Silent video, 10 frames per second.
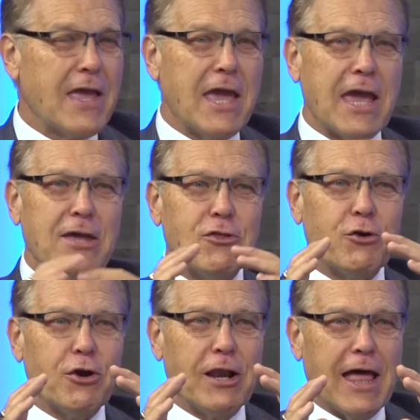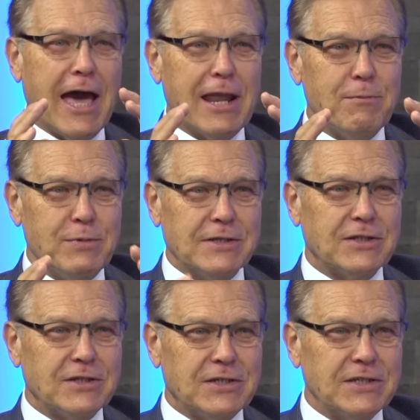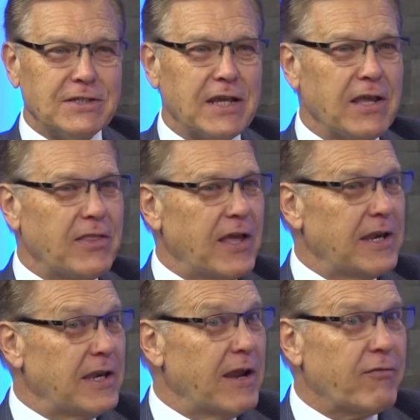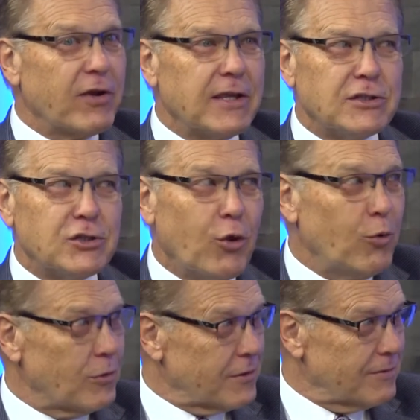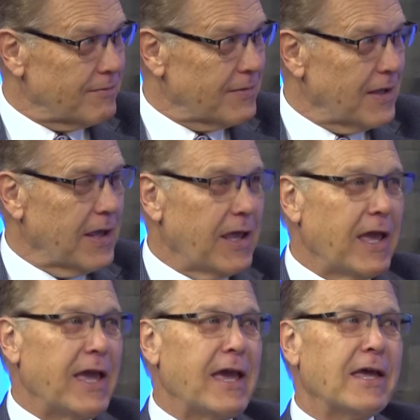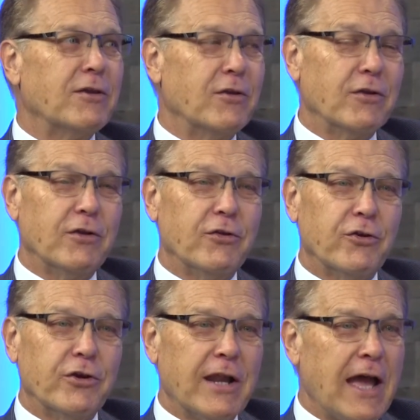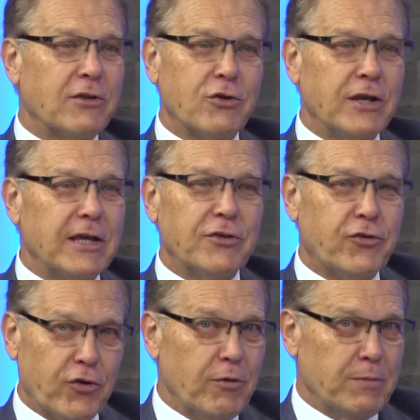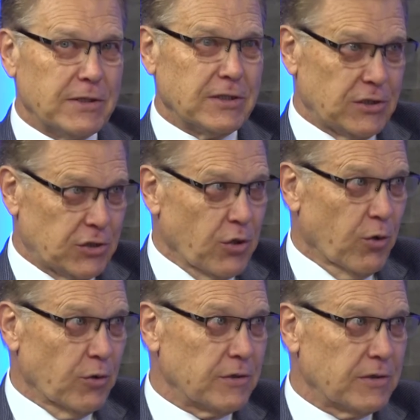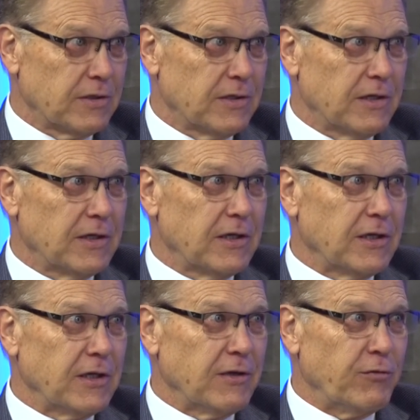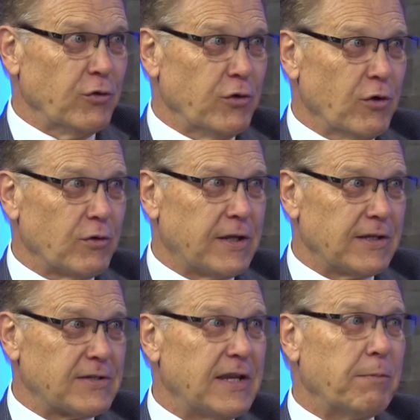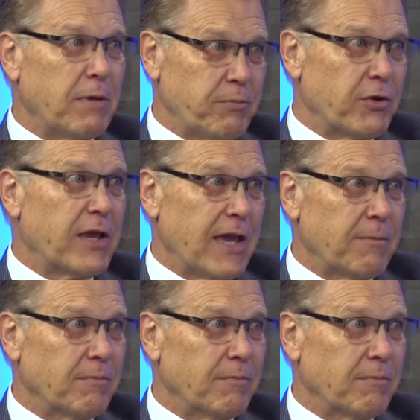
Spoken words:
and there are a lot of businesses that never get sold. And you're not going to get your business sold if you don't step up your game.